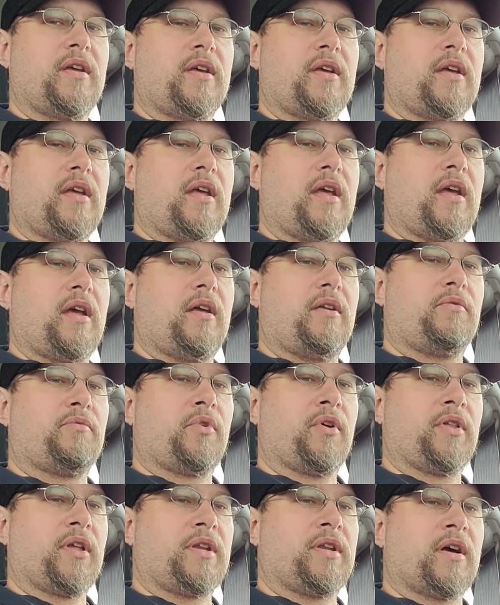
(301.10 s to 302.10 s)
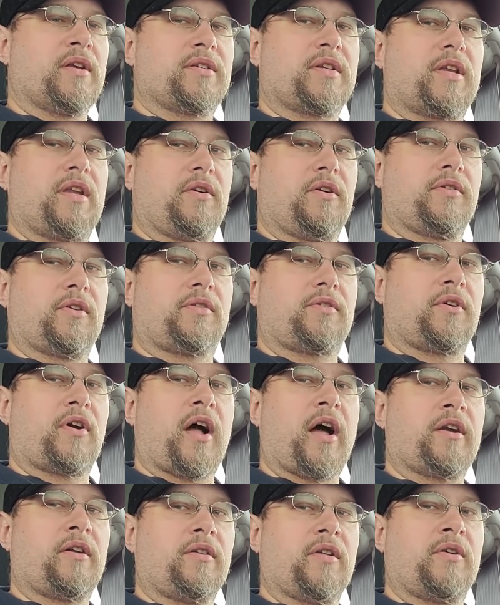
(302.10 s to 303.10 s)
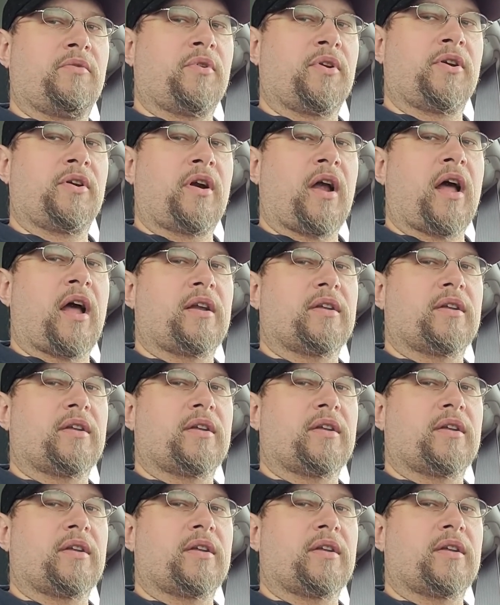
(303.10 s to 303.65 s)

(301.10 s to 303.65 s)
It really does kill the throttle, and when you're at a